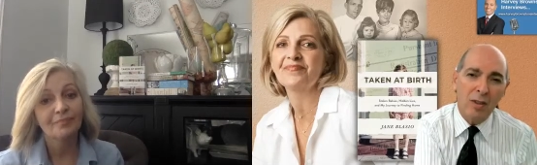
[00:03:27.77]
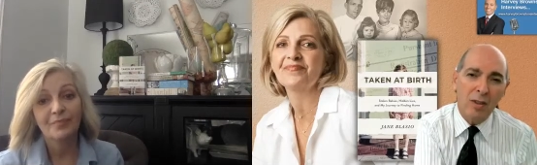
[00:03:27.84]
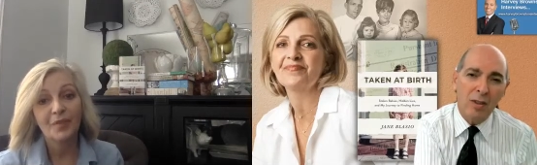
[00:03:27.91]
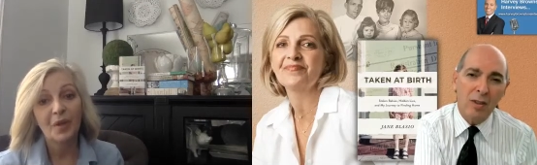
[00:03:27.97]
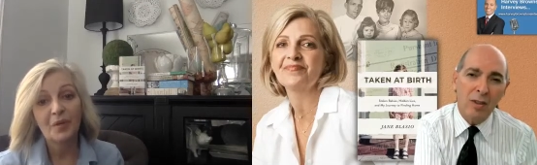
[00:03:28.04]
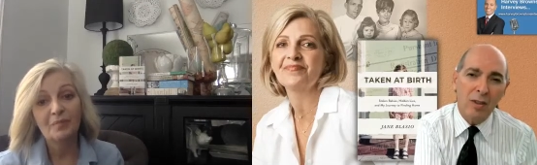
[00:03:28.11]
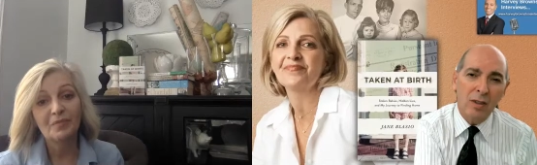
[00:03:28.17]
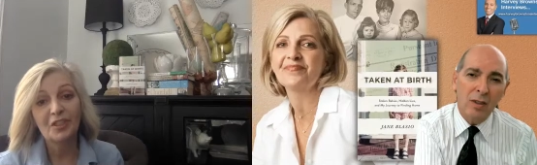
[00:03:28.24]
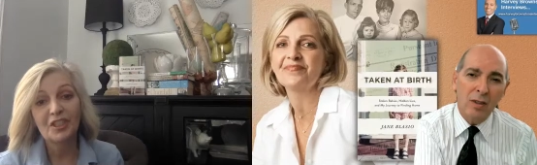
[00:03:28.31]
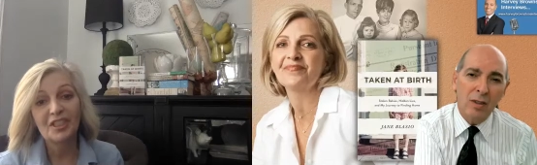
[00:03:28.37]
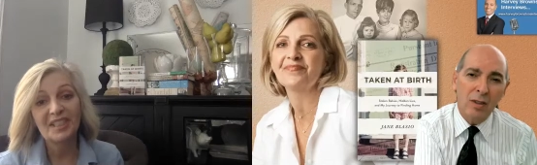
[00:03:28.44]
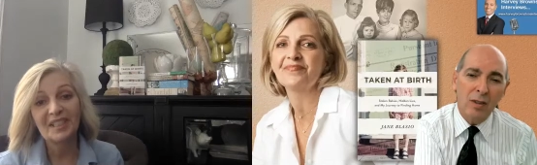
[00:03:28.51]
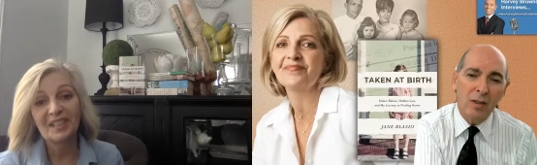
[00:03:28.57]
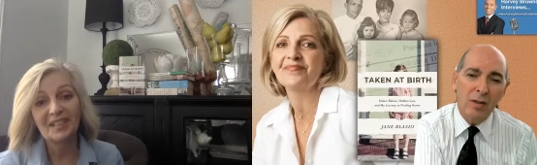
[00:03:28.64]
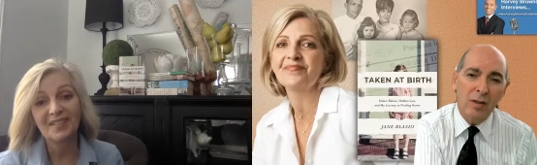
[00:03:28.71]
Speaker 1: No, she
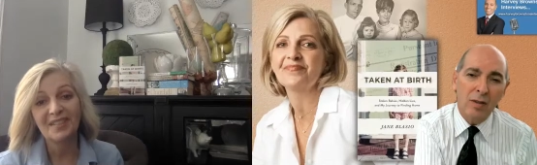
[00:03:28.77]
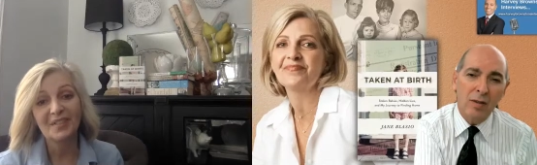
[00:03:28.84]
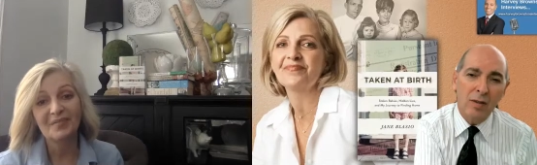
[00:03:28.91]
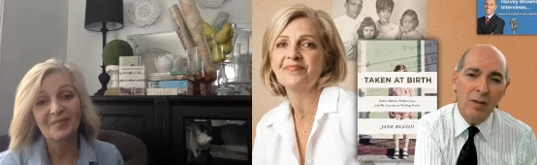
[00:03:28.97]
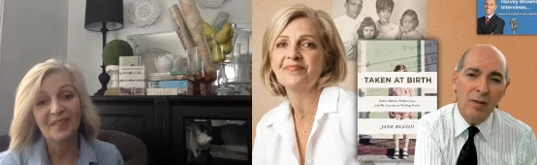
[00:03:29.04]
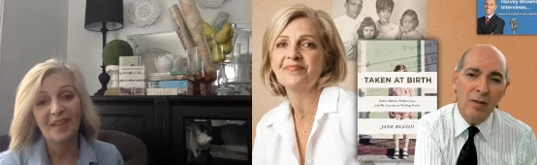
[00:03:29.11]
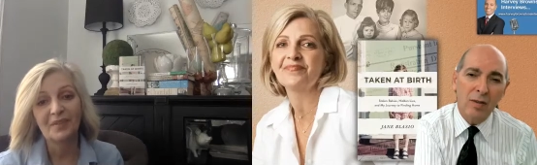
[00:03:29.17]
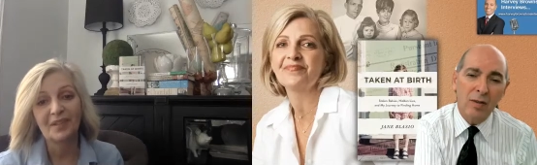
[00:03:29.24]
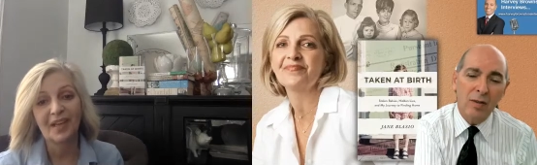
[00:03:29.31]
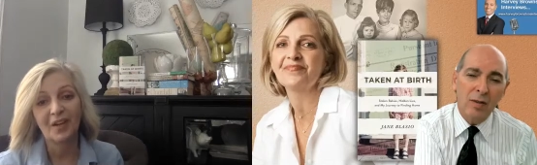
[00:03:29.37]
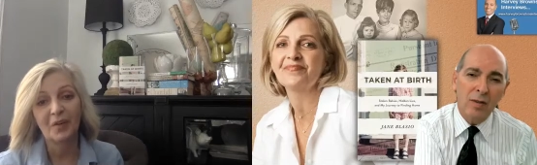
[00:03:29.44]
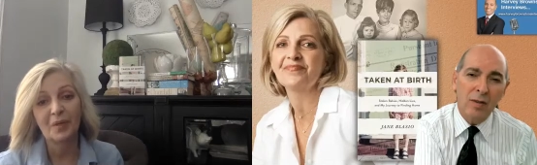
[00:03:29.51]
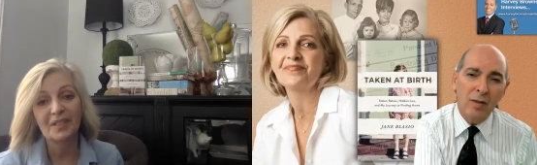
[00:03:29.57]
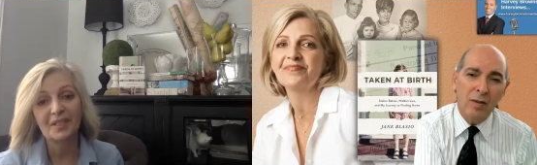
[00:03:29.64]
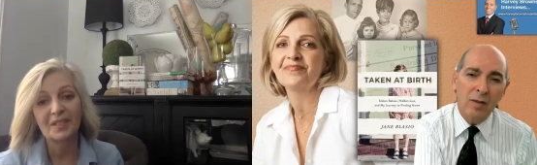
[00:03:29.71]
didn't.
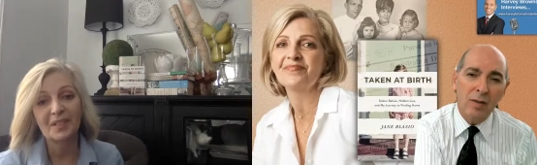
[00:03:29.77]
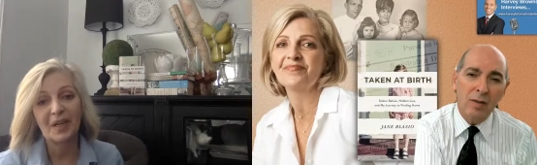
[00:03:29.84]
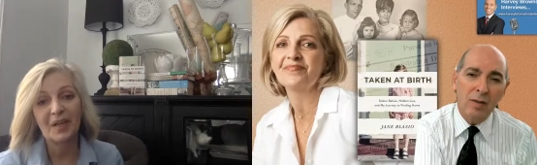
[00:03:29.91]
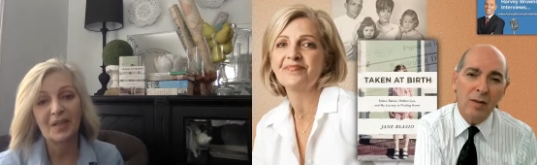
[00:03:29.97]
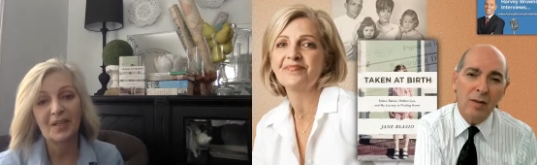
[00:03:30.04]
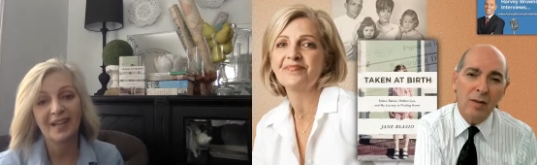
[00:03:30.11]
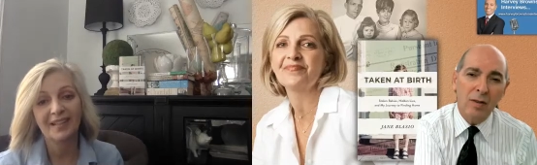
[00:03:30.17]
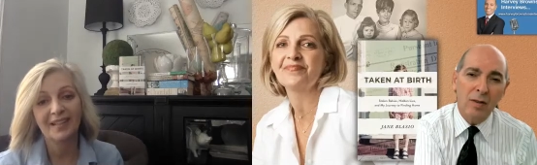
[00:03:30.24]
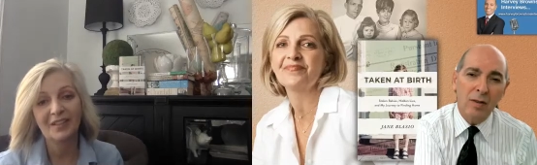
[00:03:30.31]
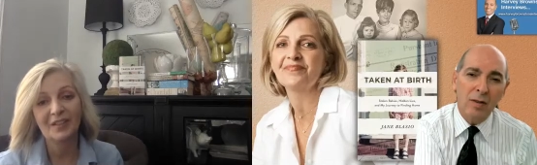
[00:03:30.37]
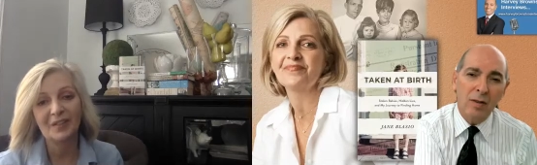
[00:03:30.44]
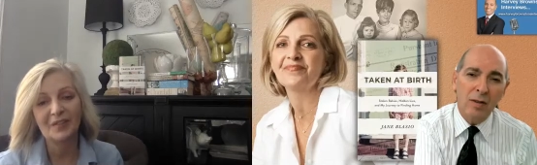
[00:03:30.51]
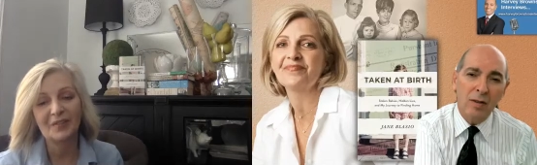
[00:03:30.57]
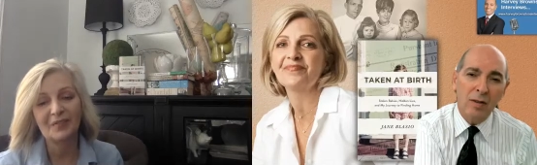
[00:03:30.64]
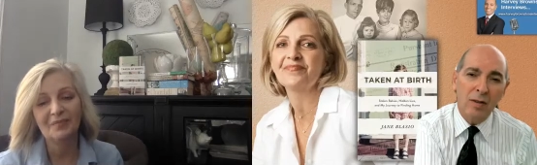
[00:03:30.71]
That was, I
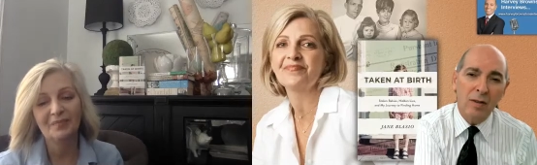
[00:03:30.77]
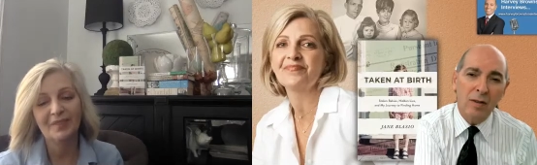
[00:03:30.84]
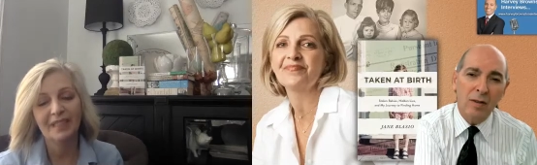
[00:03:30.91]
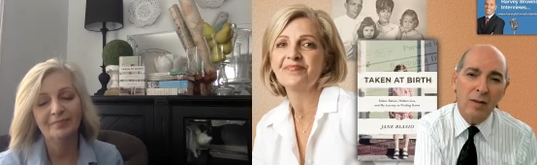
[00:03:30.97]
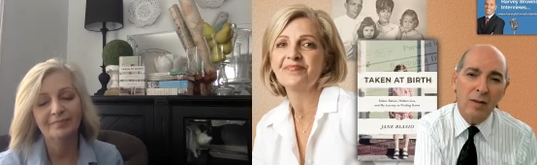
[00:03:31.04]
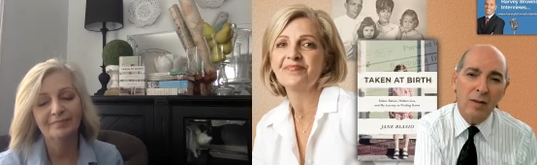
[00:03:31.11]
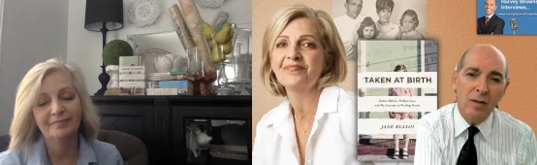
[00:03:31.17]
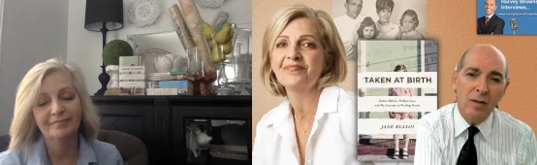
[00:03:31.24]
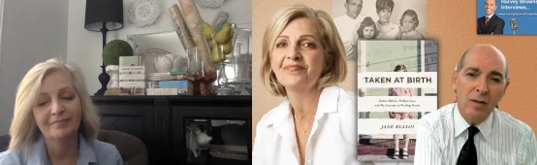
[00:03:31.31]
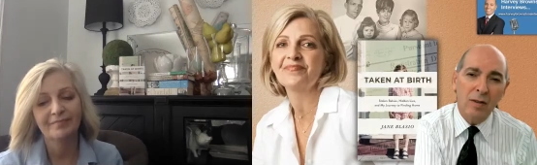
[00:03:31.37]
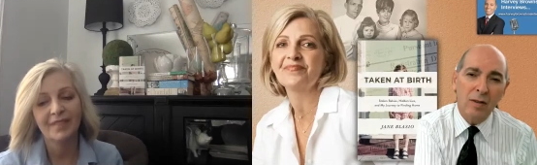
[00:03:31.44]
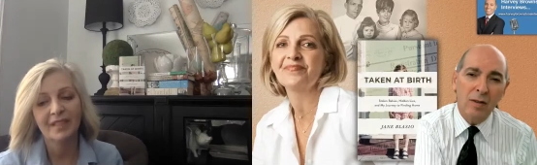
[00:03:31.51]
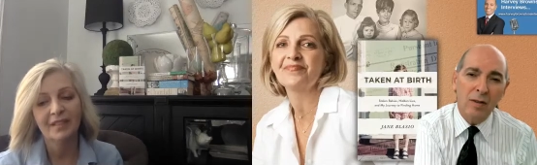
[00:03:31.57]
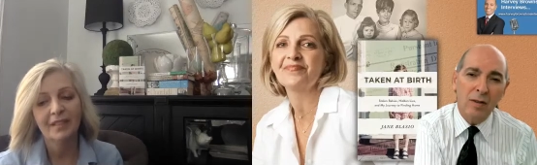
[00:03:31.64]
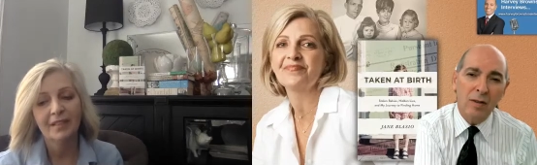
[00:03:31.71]

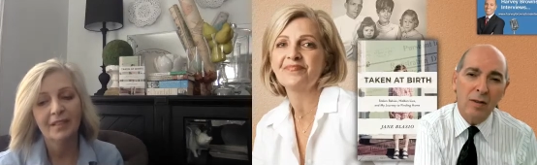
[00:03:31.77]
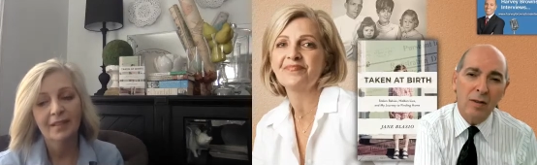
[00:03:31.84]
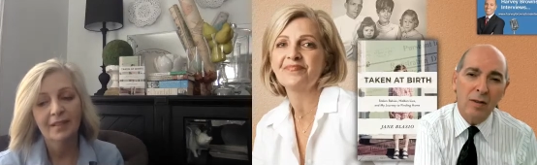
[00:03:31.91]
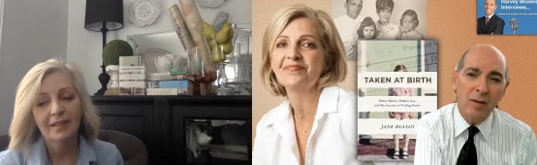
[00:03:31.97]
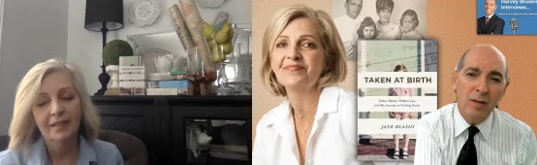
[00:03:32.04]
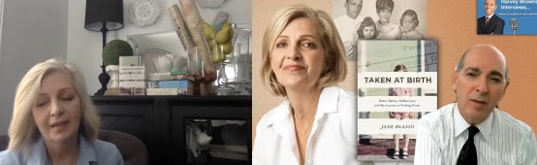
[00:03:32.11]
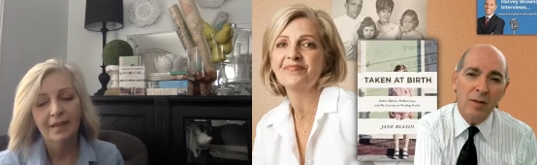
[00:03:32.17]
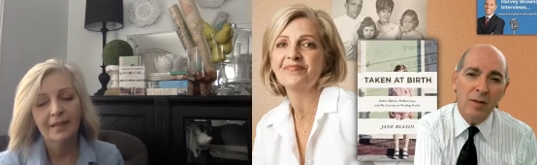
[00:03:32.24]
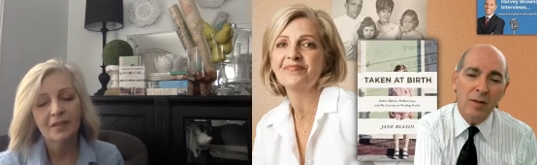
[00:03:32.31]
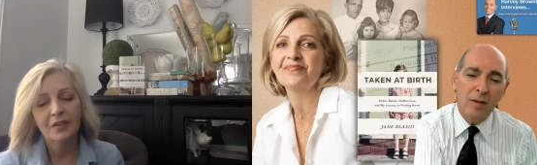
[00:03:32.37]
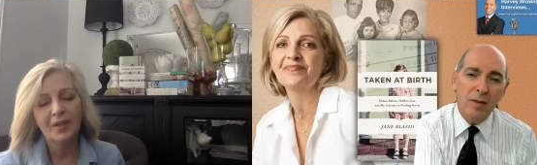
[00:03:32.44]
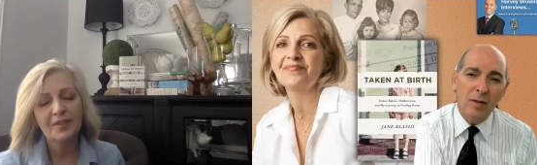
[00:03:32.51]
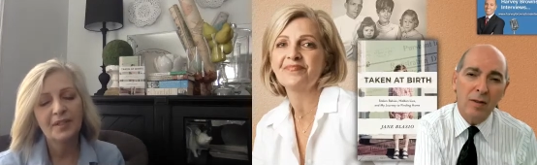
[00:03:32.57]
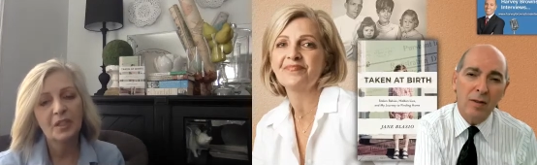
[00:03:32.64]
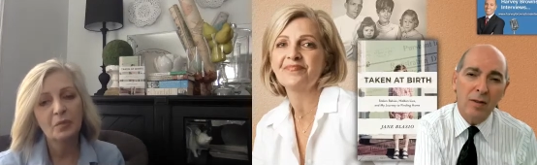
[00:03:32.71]

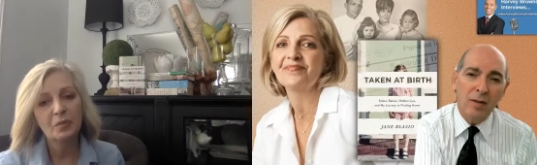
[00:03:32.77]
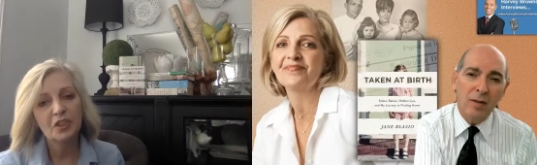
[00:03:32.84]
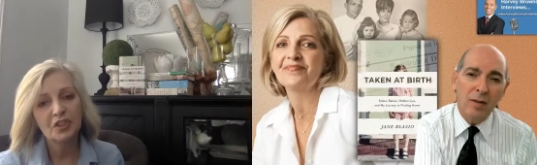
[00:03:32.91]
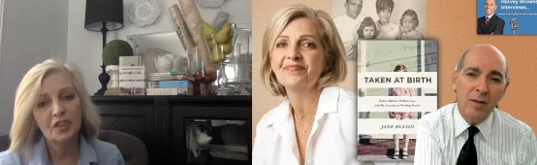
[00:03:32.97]
think it was